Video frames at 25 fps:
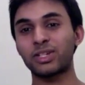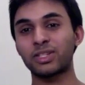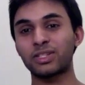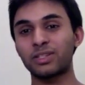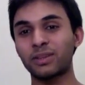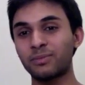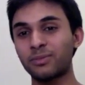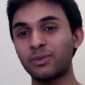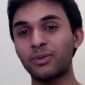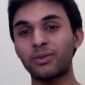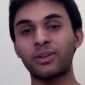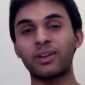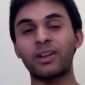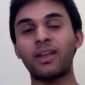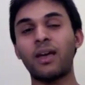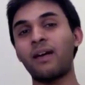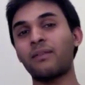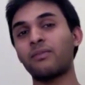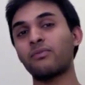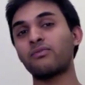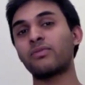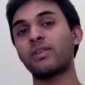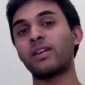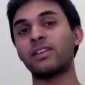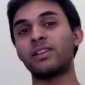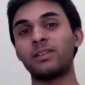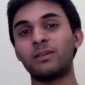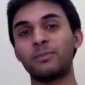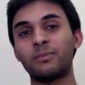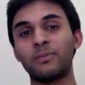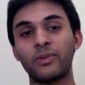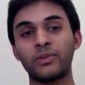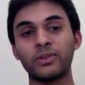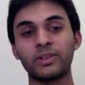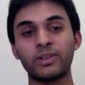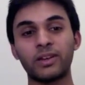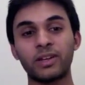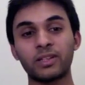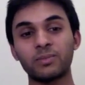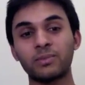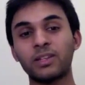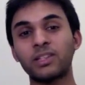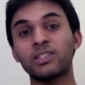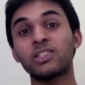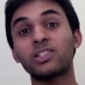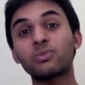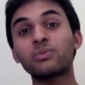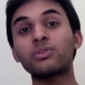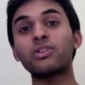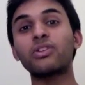because I'm not going to have a regular podcast, but
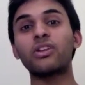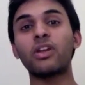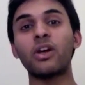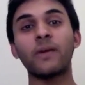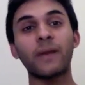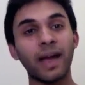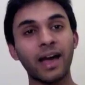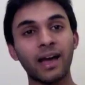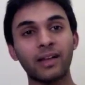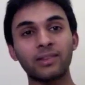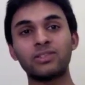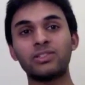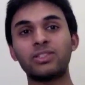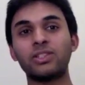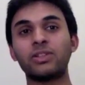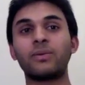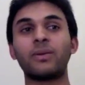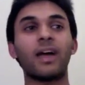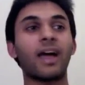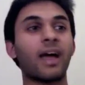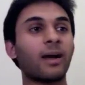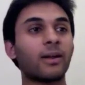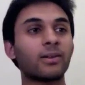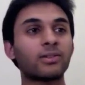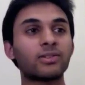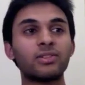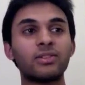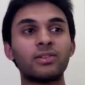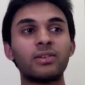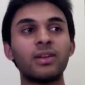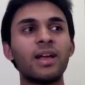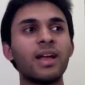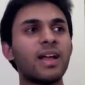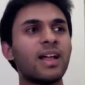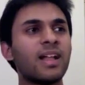I just want to know how to do it, how to